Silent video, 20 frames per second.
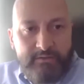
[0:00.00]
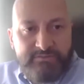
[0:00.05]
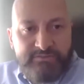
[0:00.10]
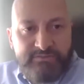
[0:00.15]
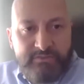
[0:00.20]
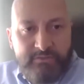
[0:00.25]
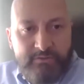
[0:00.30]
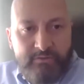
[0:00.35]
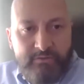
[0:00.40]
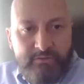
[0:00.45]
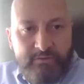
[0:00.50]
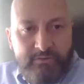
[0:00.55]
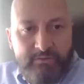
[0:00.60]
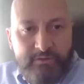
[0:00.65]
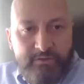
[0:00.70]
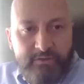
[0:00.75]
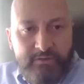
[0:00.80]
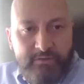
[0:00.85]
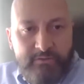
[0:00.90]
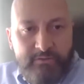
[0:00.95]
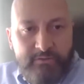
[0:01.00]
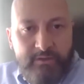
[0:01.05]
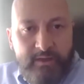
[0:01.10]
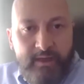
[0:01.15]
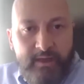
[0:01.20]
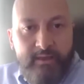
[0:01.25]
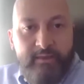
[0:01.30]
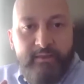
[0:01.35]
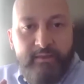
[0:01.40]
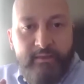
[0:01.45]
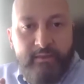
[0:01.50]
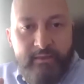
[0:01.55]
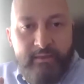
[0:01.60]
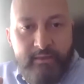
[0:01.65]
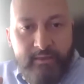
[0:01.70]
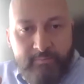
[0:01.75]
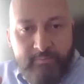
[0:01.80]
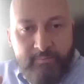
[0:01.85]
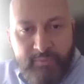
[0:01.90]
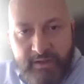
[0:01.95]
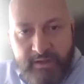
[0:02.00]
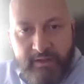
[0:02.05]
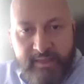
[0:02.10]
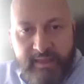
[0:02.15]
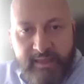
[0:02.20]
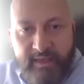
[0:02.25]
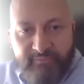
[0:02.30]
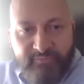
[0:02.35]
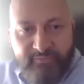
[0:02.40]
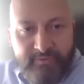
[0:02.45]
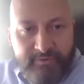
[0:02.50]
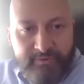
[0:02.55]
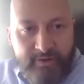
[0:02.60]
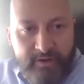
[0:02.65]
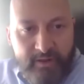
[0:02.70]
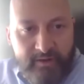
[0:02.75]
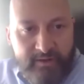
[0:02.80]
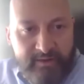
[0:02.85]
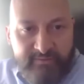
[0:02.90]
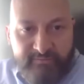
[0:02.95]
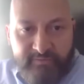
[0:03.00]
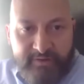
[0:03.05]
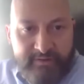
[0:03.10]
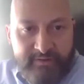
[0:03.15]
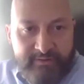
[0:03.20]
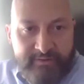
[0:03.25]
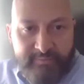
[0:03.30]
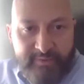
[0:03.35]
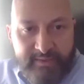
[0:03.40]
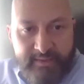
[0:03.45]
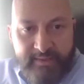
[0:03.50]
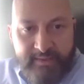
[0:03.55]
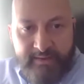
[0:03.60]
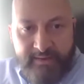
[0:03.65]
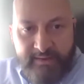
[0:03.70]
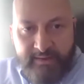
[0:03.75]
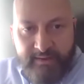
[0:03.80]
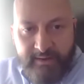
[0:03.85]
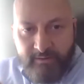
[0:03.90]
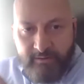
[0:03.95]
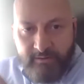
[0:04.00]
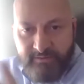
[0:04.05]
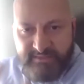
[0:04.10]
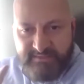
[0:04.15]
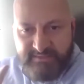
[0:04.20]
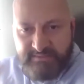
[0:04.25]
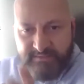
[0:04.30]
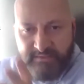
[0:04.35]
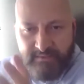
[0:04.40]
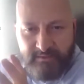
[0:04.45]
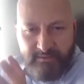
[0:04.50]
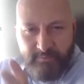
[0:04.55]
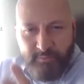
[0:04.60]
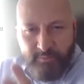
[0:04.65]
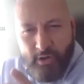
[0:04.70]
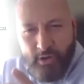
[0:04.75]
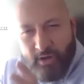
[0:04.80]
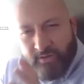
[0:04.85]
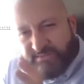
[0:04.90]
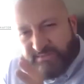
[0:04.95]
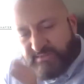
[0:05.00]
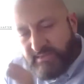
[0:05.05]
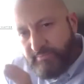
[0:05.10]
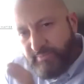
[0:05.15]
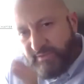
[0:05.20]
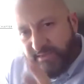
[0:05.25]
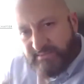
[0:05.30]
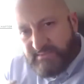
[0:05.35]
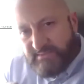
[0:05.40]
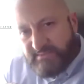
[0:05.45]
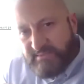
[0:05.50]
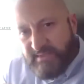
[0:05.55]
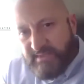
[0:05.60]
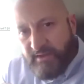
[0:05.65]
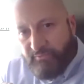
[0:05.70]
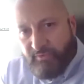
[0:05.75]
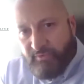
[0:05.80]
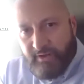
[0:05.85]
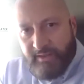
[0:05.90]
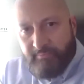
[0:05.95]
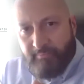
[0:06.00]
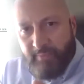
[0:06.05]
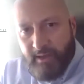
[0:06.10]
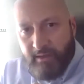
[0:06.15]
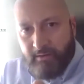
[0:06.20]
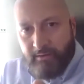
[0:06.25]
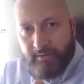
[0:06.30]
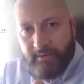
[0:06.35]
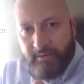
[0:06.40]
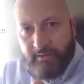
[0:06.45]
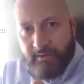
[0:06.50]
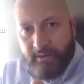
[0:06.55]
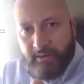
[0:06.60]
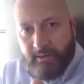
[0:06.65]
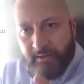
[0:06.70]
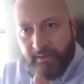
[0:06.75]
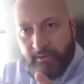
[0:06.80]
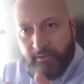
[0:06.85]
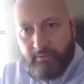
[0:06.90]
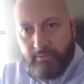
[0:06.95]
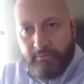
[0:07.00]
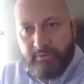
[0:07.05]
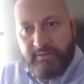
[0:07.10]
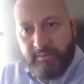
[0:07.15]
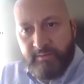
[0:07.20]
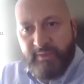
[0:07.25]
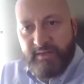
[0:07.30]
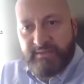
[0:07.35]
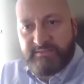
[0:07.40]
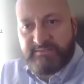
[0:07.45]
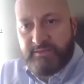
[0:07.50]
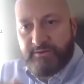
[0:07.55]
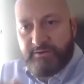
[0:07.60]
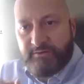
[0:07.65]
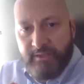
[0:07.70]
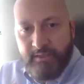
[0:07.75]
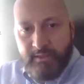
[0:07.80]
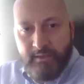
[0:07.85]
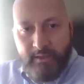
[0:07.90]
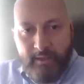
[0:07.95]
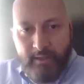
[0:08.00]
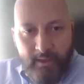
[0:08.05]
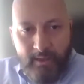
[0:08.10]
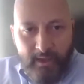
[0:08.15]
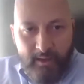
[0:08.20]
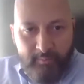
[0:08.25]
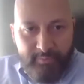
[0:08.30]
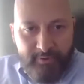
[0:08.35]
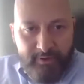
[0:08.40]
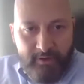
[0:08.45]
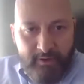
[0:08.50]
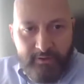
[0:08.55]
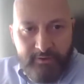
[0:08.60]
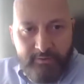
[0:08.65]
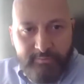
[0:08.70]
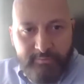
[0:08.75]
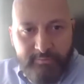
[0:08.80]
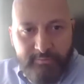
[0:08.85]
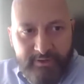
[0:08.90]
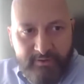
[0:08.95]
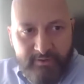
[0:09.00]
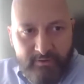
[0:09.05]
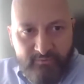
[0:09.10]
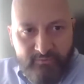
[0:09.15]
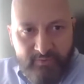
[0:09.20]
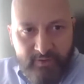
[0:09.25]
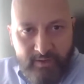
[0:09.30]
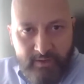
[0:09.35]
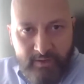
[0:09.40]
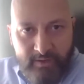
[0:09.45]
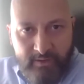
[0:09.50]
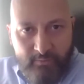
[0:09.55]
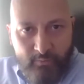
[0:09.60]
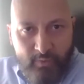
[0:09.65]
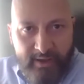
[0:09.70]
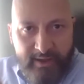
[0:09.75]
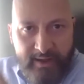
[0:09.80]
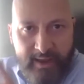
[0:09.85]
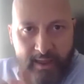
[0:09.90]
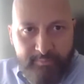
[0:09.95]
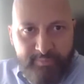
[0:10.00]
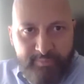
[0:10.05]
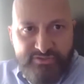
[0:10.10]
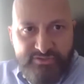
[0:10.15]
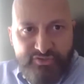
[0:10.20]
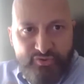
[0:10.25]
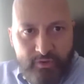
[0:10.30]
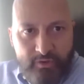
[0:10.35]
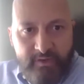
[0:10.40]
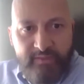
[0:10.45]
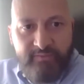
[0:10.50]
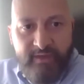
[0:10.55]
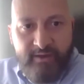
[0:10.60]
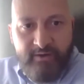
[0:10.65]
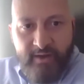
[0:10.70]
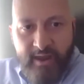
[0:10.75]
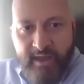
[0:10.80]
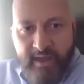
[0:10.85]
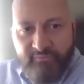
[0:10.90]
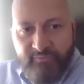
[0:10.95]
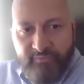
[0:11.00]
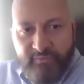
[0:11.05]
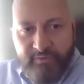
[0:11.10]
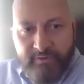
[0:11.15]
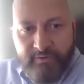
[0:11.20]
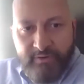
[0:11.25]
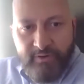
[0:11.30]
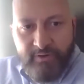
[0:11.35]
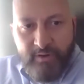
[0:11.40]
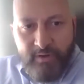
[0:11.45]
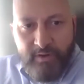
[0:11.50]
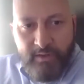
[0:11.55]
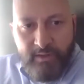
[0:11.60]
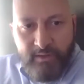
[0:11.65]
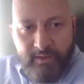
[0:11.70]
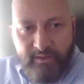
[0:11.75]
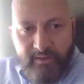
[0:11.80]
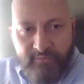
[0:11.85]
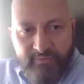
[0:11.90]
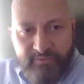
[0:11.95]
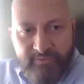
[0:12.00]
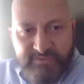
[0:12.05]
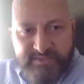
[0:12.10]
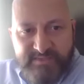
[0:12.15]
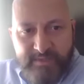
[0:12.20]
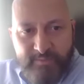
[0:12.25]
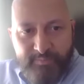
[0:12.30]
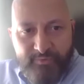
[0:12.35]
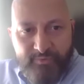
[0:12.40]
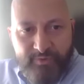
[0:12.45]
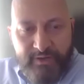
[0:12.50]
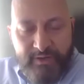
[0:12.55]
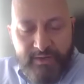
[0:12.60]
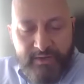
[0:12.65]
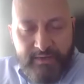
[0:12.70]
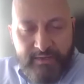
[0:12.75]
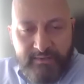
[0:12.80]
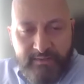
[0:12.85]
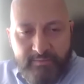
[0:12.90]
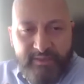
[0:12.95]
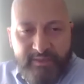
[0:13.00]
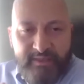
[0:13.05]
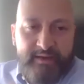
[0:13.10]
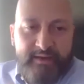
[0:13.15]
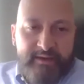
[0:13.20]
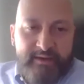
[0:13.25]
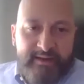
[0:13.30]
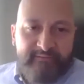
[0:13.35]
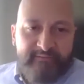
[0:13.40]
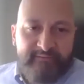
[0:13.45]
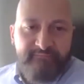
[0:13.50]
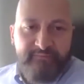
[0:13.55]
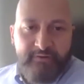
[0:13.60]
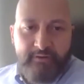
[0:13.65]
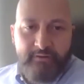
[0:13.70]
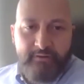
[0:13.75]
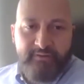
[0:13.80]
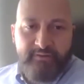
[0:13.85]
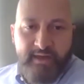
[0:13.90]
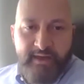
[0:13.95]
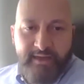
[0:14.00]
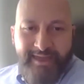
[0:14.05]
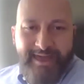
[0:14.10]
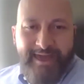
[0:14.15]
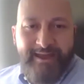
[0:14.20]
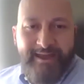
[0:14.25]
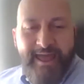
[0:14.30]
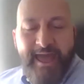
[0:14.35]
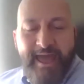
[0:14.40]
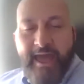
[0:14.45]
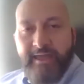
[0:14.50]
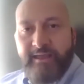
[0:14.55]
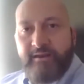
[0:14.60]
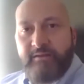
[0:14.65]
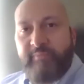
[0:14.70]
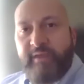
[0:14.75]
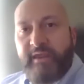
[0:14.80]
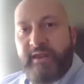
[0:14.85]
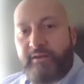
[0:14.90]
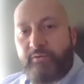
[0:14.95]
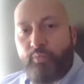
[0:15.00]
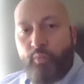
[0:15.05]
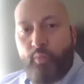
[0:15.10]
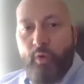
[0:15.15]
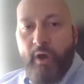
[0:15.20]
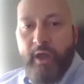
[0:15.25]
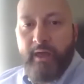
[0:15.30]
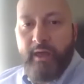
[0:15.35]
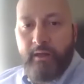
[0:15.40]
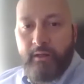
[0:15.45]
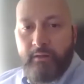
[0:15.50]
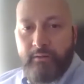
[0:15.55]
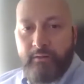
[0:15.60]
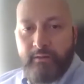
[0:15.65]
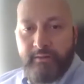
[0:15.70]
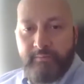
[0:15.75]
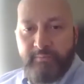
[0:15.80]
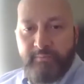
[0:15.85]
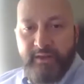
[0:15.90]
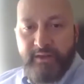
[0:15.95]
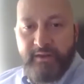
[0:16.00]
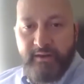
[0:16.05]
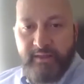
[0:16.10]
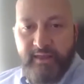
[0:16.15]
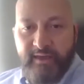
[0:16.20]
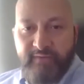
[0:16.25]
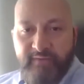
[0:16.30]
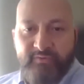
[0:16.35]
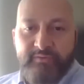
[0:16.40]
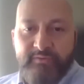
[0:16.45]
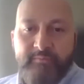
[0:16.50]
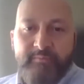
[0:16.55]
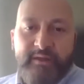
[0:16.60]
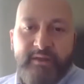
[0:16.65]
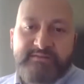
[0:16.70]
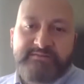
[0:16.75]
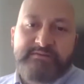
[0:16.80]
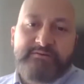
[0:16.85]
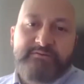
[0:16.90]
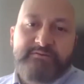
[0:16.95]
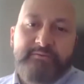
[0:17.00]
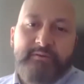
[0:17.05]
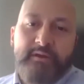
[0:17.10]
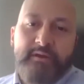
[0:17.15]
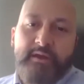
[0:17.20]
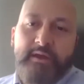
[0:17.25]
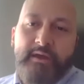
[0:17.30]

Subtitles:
So immediately after leaving in the beginning, I know this is a little bit offset because it's not really about including the military, but a little bit of what happened shortly thereafter. After separating in the beginning, I felt I had acclimated well immediately after the military,